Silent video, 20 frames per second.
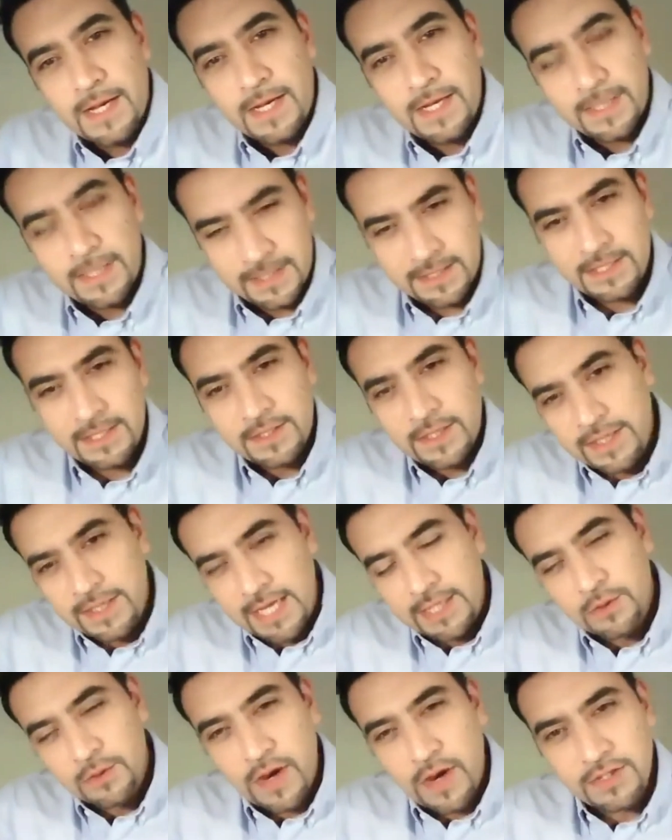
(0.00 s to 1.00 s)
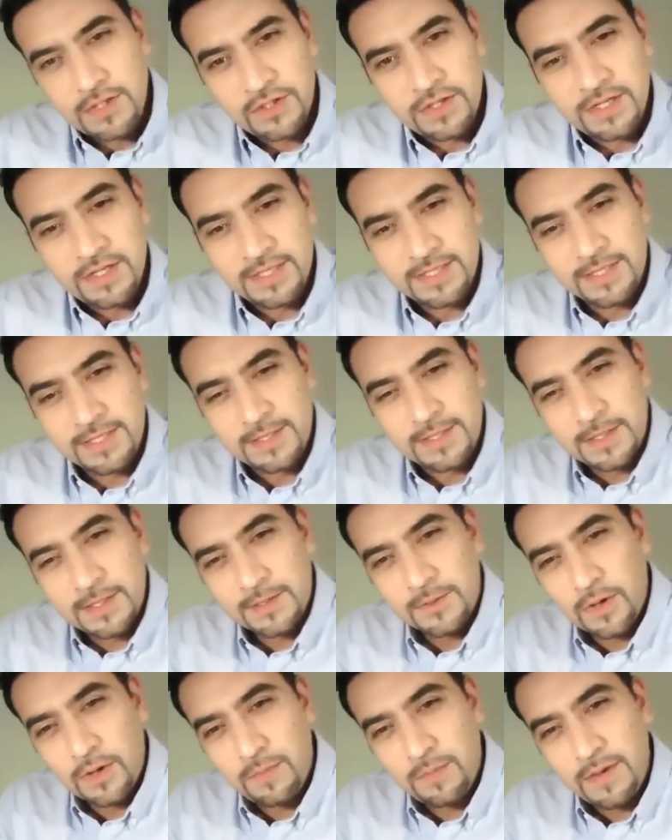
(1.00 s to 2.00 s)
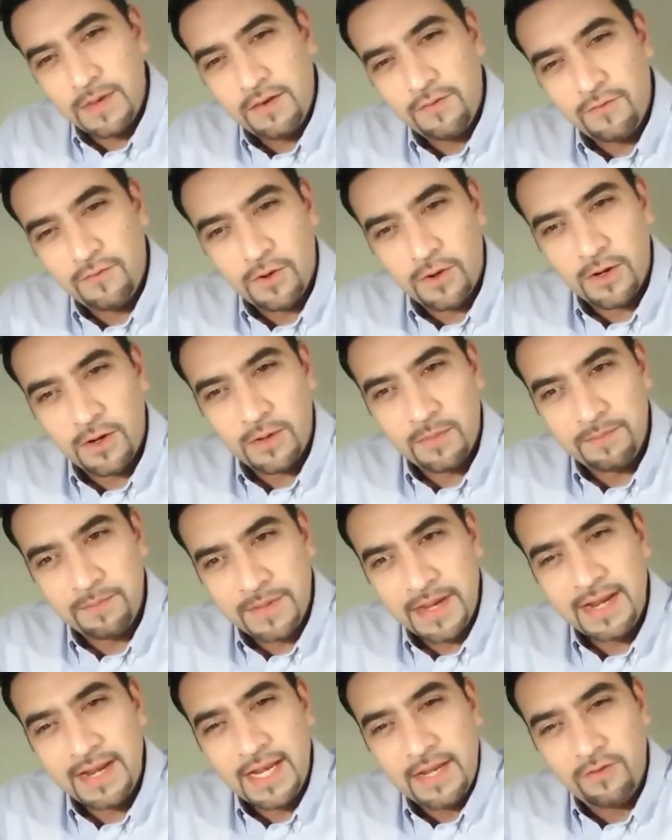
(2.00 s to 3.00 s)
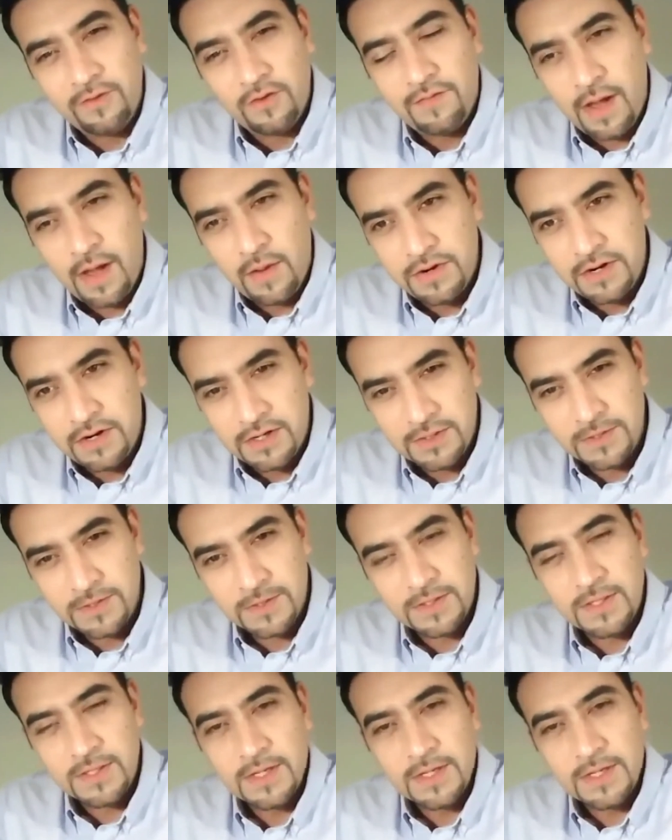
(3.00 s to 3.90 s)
this next question is going to be mainly for founders,